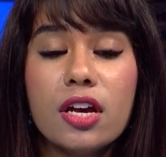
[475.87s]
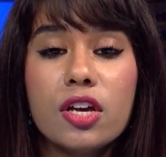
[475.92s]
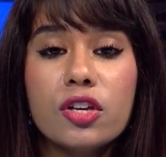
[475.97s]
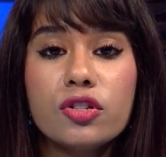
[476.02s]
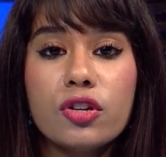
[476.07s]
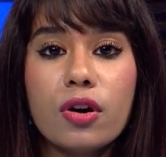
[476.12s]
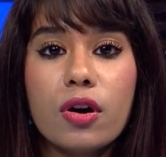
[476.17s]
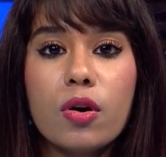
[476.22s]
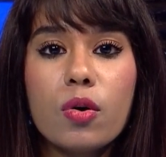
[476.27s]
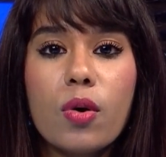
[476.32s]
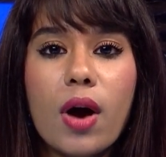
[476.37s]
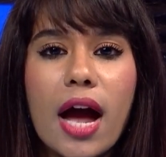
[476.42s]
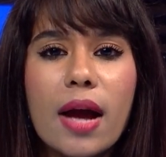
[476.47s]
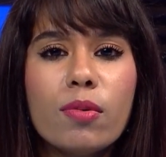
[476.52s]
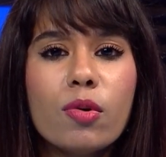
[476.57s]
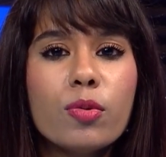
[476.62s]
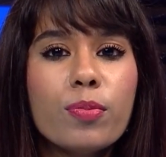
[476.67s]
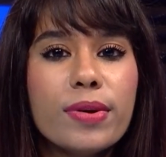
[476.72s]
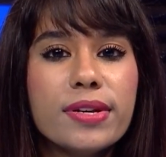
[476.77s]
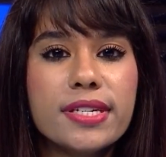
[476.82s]
so I
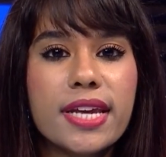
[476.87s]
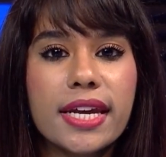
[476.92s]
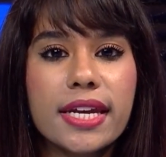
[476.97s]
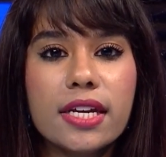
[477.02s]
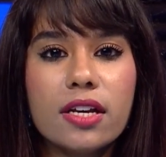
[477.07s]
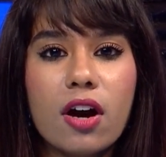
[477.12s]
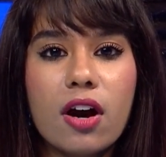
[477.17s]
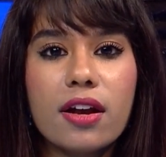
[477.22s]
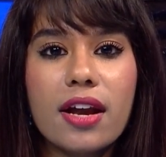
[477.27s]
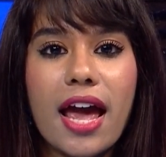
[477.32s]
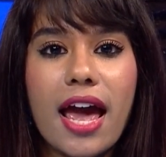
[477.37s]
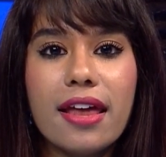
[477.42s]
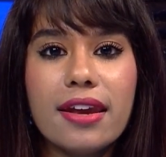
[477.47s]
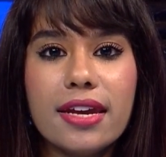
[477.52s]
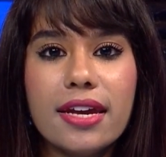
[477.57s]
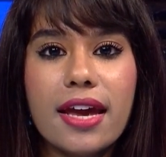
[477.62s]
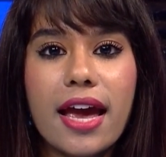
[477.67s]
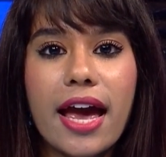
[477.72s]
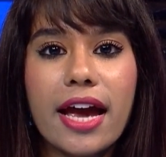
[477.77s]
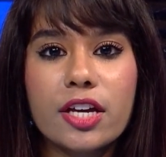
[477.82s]
won't be taking on
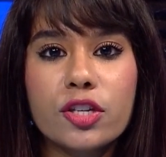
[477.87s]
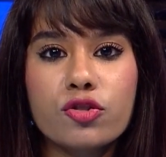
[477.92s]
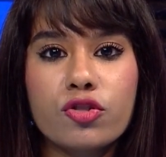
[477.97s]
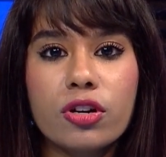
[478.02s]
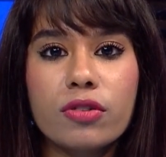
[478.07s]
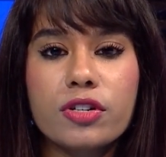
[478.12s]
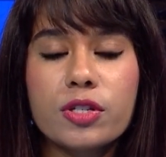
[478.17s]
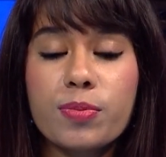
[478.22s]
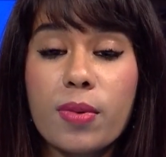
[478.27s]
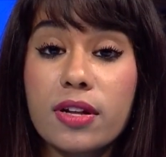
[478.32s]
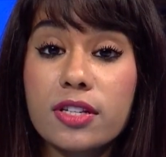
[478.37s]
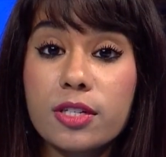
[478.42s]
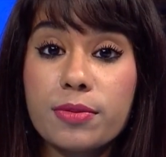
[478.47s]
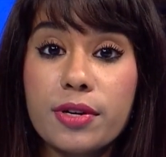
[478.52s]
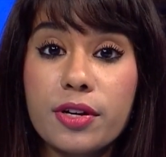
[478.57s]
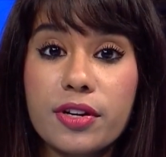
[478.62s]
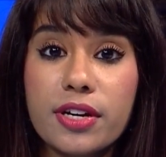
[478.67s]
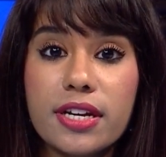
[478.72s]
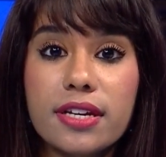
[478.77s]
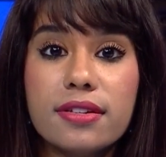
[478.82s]
any extra
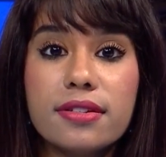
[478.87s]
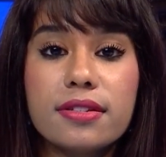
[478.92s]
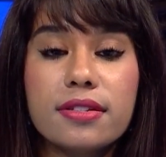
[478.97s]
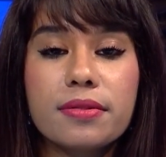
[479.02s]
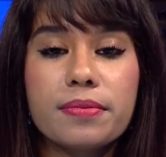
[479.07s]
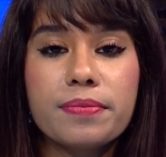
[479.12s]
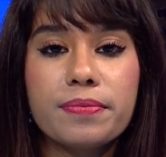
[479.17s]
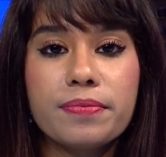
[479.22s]
responsibilities.